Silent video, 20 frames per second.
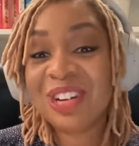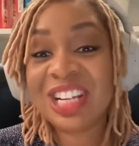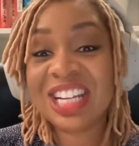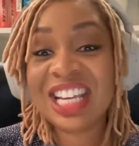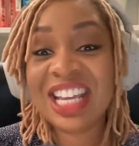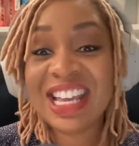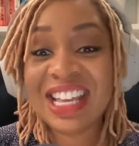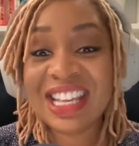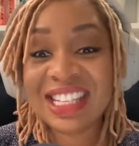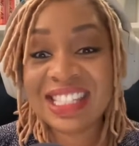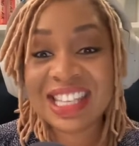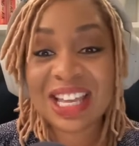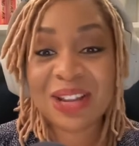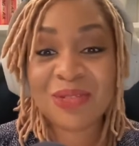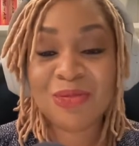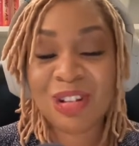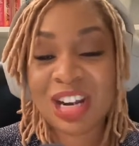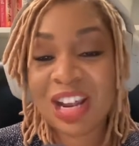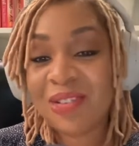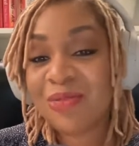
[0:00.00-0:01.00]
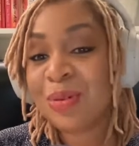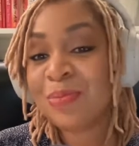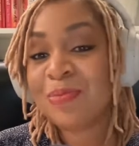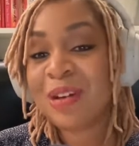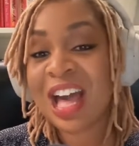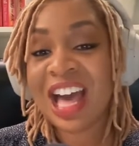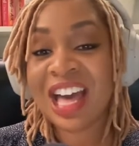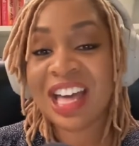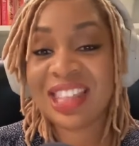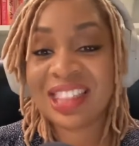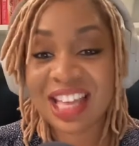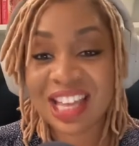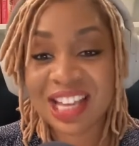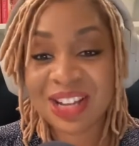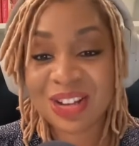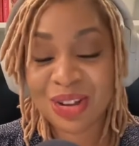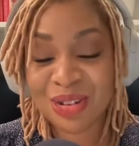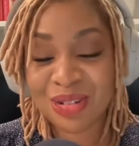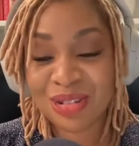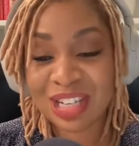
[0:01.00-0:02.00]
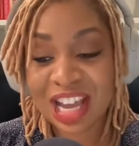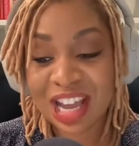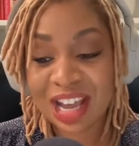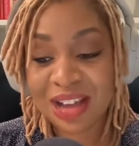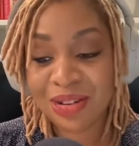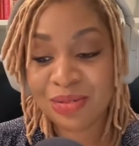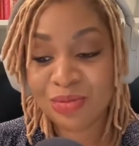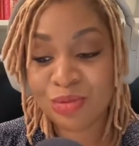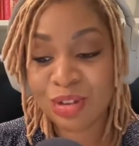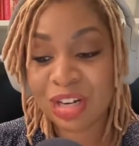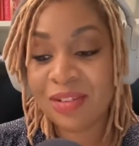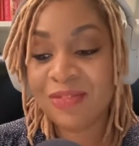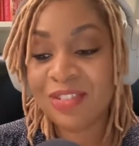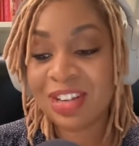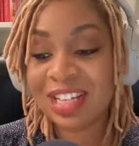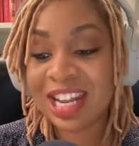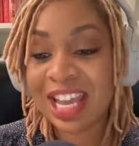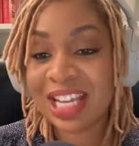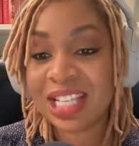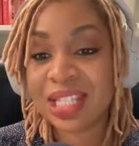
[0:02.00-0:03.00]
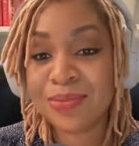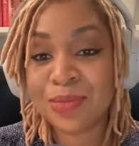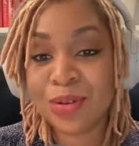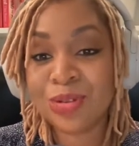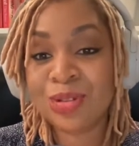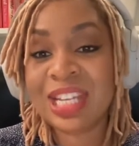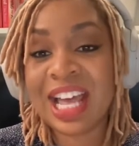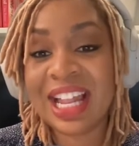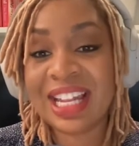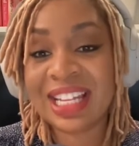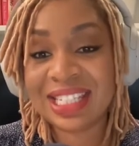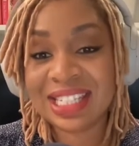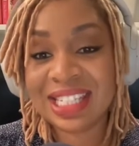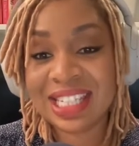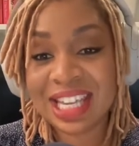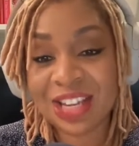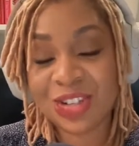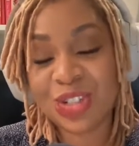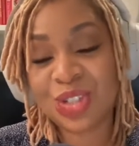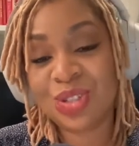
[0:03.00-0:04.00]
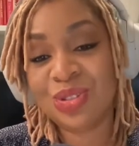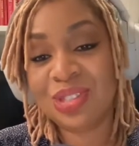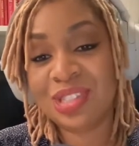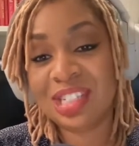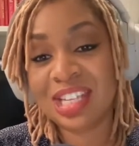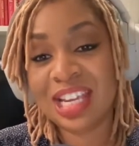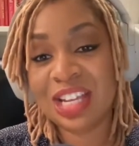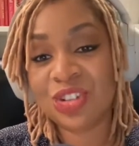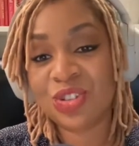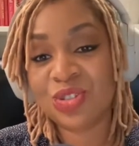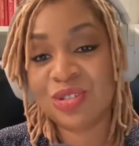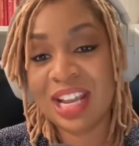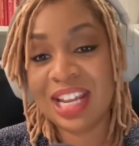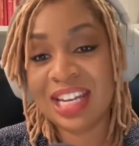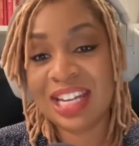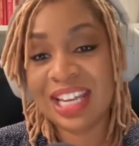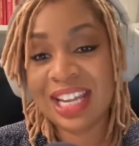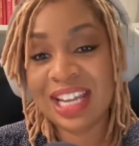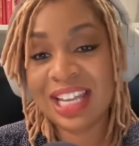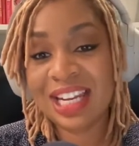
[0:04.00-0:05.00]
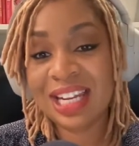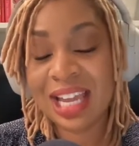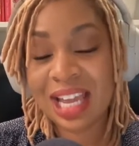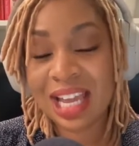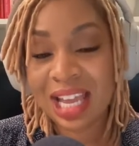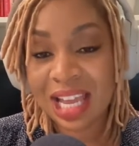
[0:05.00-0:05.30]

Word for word: it is, like, whatever path I go down, whatever next modality I choose to get training in,